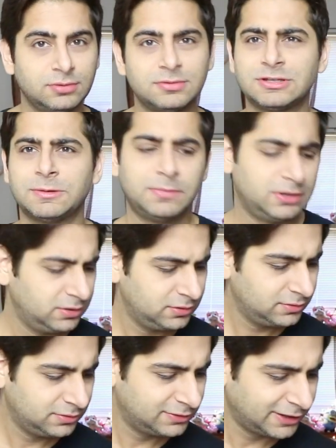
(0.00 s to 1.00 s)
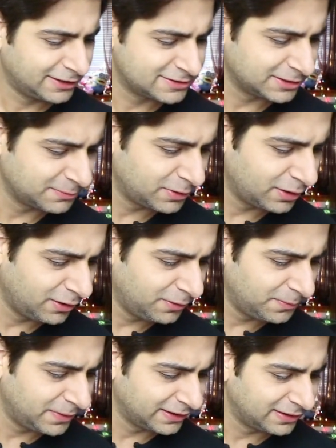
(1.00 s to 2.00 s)
Somebody texting me.
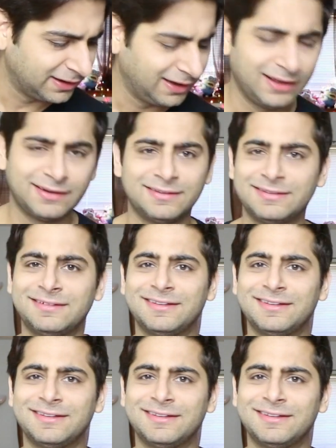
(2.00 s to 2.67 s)
Oh my God.